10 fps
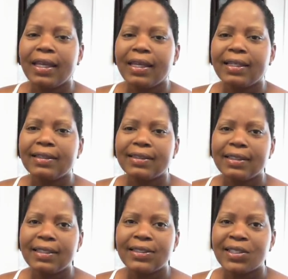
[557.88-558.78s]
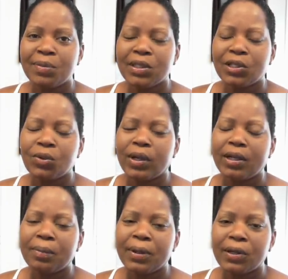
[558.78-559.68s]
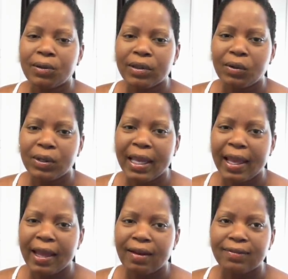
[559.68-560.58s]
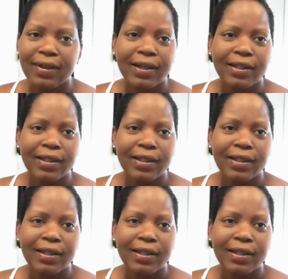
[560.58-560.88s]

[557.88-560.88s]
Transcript: and see some of the great apparel that we have.